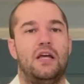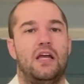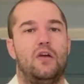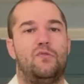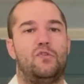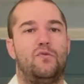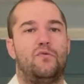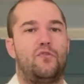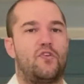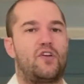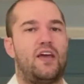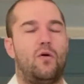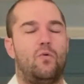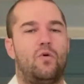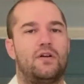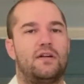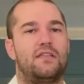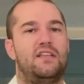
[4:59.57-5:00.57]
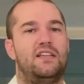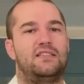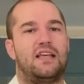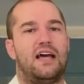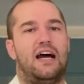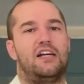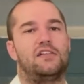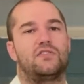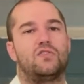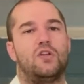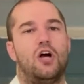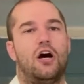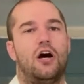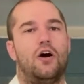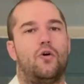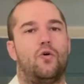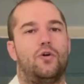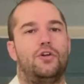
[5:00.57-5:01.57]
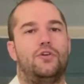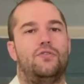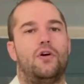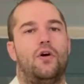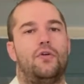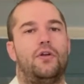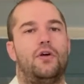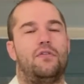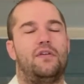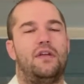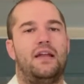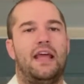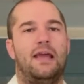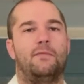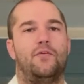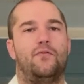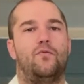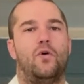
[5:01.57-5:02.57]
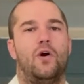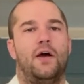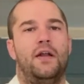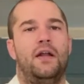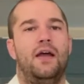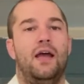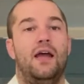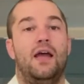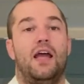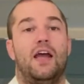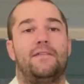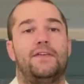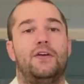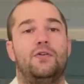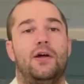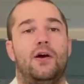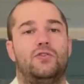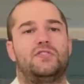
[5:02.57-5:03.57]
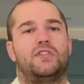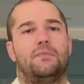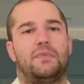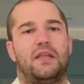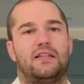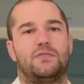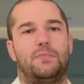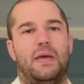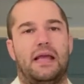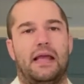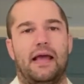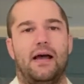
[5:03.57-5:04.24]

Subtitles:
If you forget one of these Gailes Law or you don't know the name of one, if you know something's being